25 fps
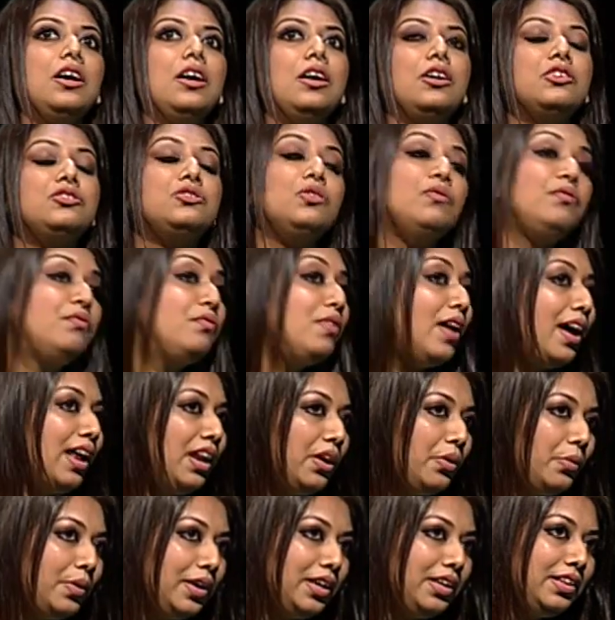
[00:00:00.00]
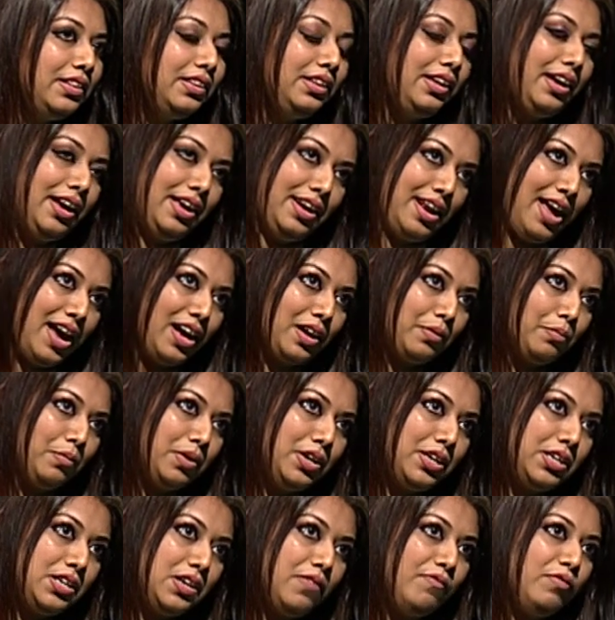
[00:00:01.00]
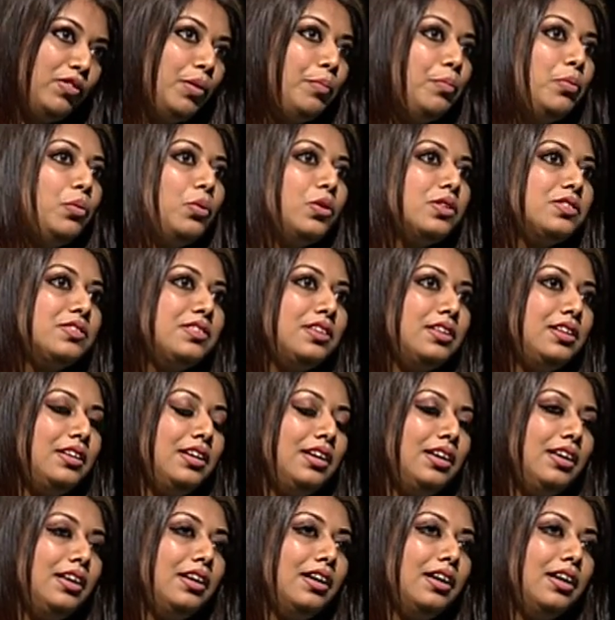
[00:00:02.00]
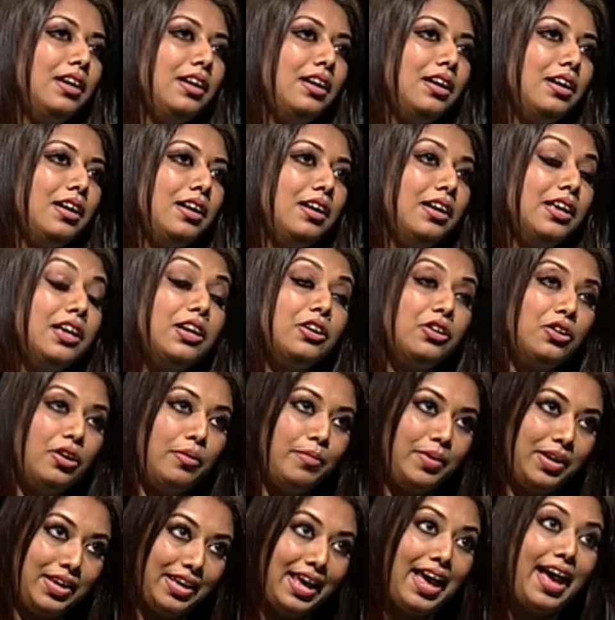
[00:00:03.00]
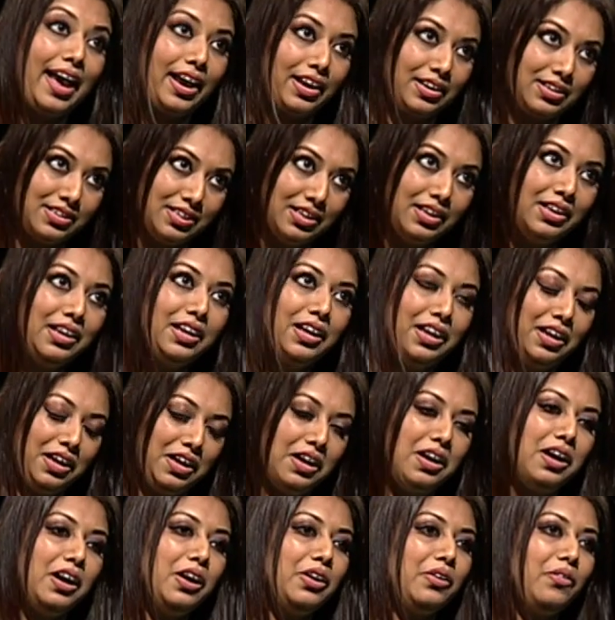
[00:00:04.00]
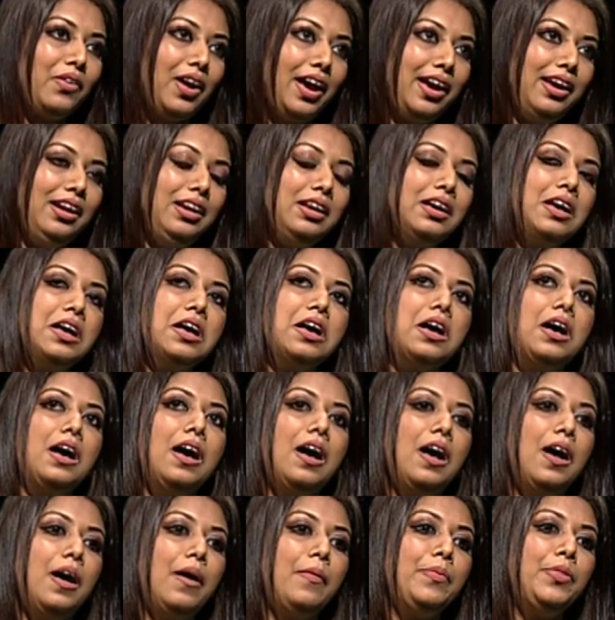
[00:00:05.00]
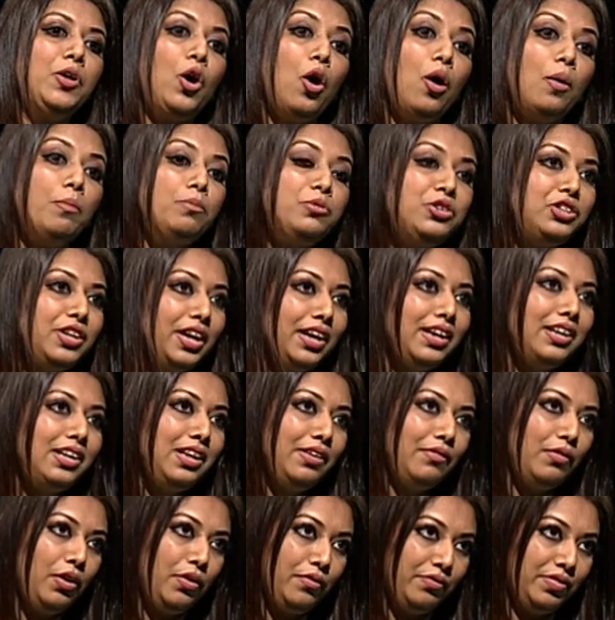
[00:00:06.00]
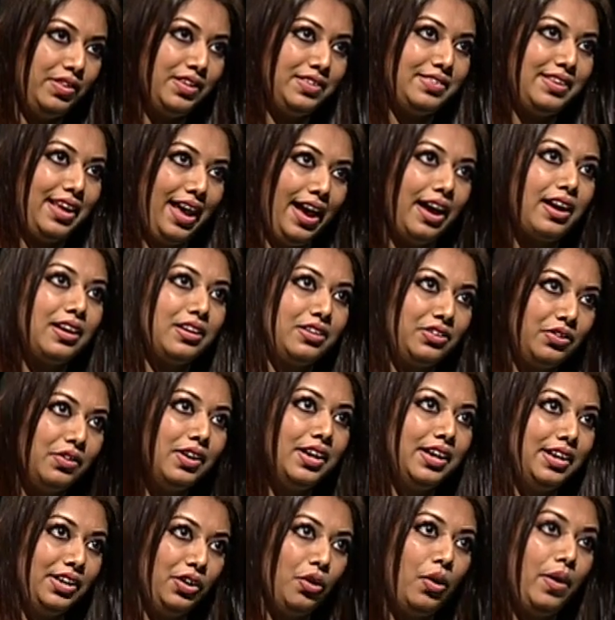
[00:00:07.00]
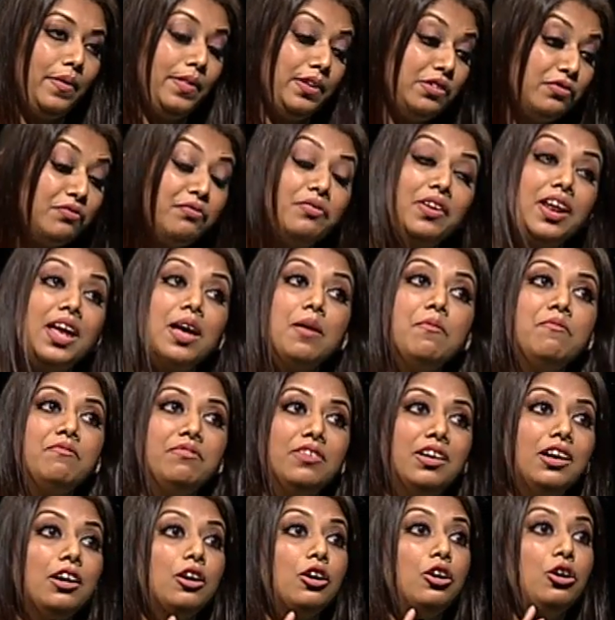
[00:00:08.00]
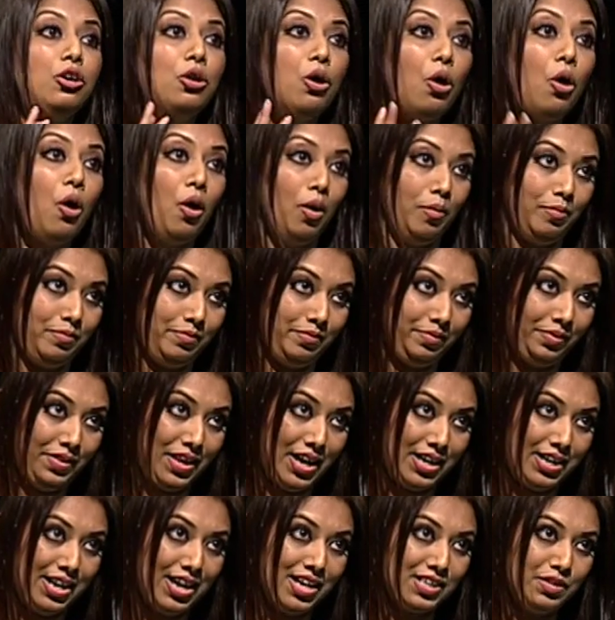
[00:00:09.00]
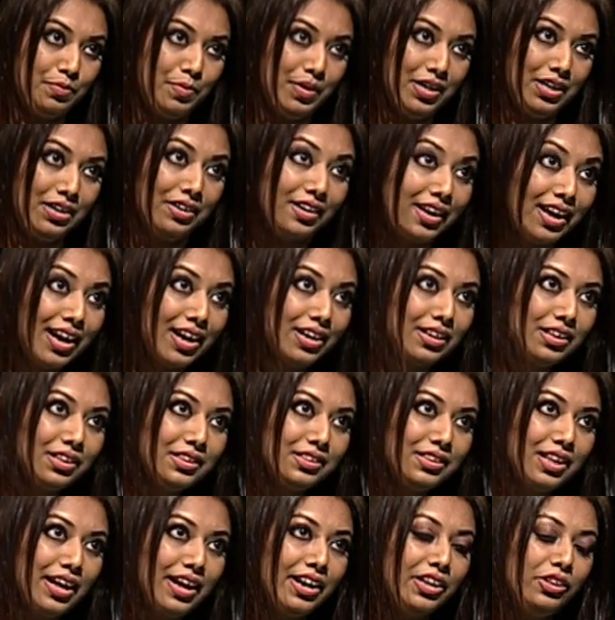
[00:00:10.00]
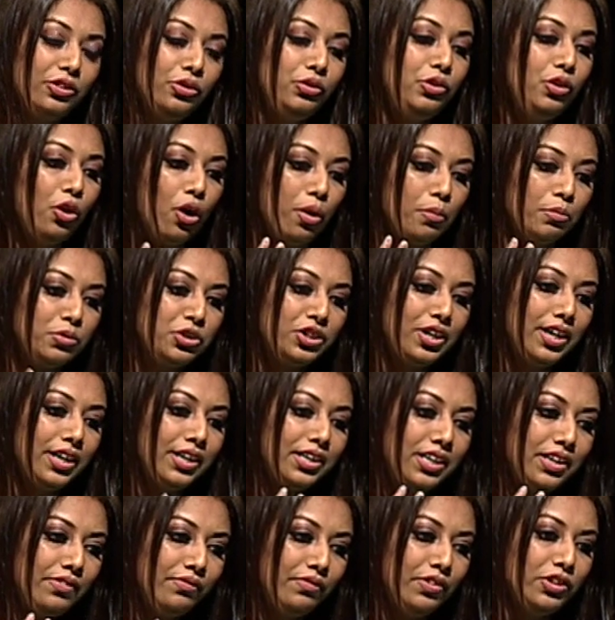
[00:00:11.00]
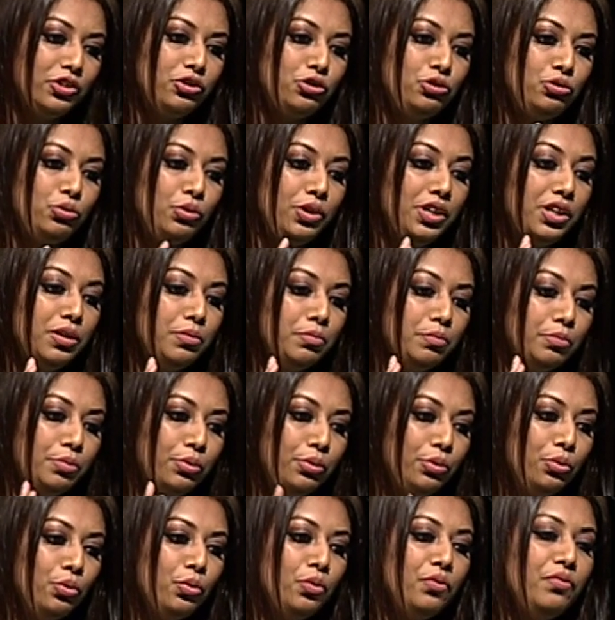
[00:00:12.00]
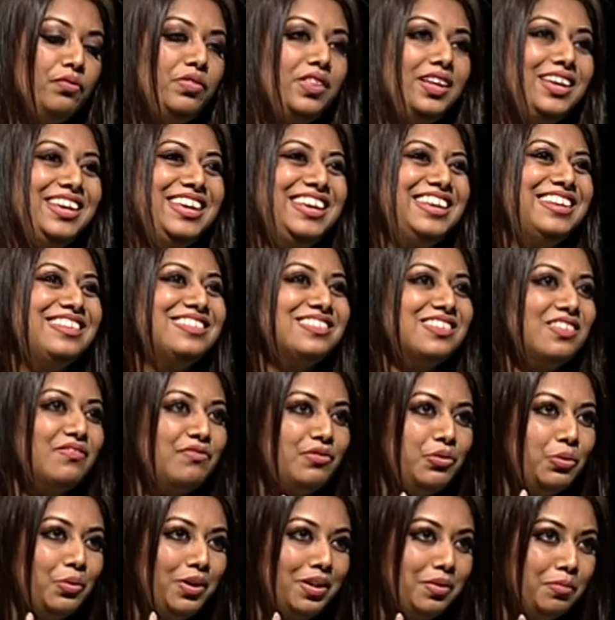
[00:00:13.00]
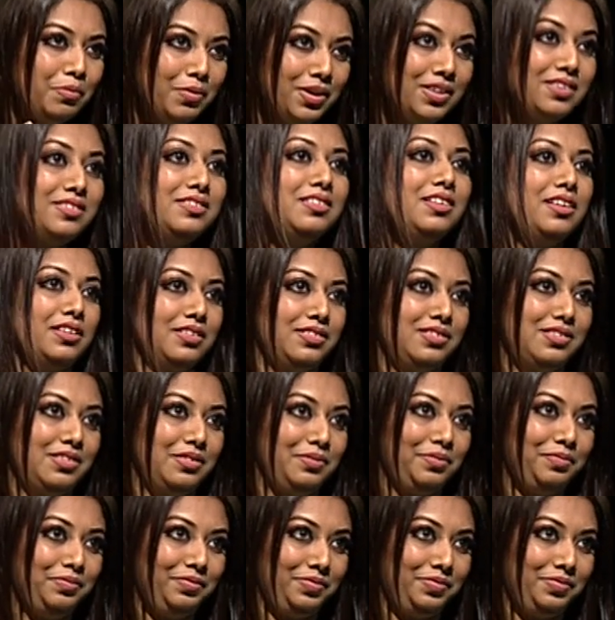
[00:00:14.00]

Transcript: So following the enactment of the Port City Economic Act, right, the objective of this act really, or this framework law that has been created, Tharindu, the objective is to improve the ease of doing business,